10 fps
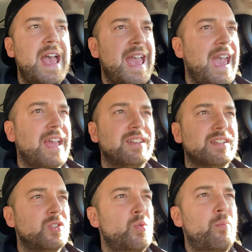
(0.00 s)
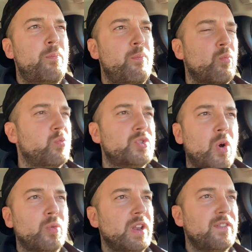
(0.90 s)
and you
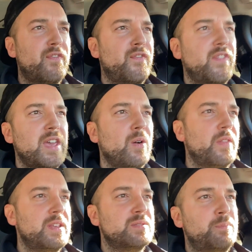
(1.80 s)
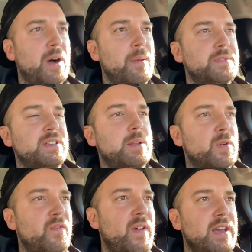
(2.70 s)
don't really feel these bumps and
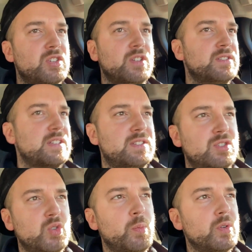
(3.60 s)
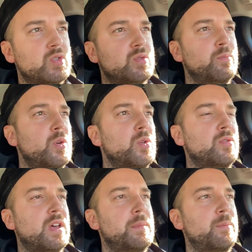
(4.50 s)
imperfections. It's super
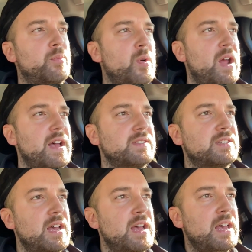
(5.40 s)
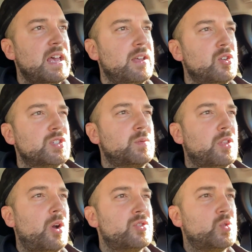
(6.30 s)
smooth. I'm impressed. Usually
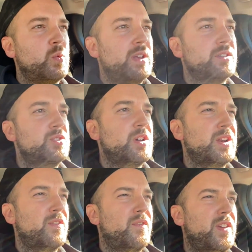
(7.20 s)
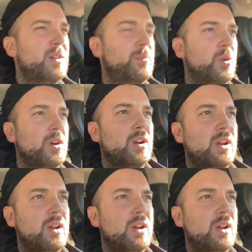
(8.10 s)
with larger wheels you kind of feel more.